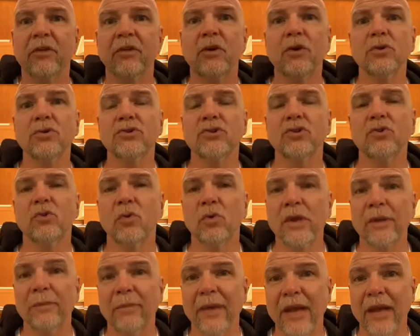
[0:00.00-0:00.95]
for those who
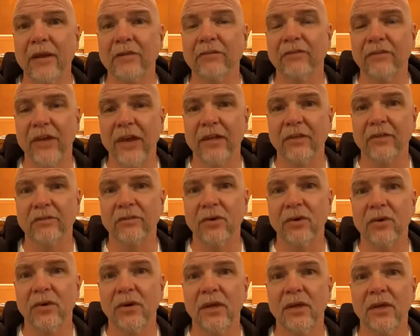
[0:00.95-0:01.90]
remain
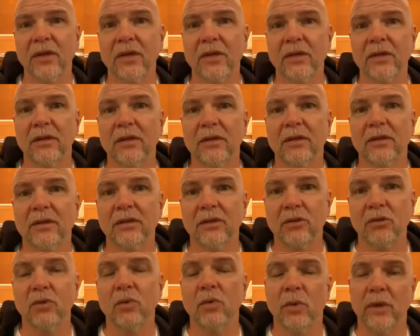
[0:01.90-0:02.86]
faithful,
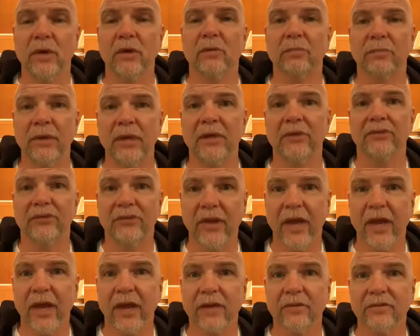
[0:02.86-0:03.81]
you will be
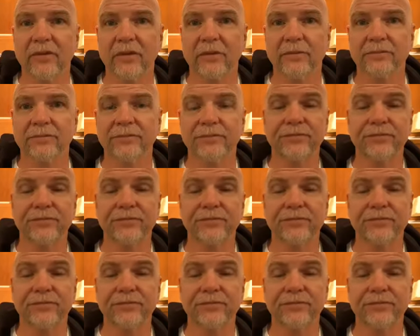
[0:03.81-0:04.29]
saved.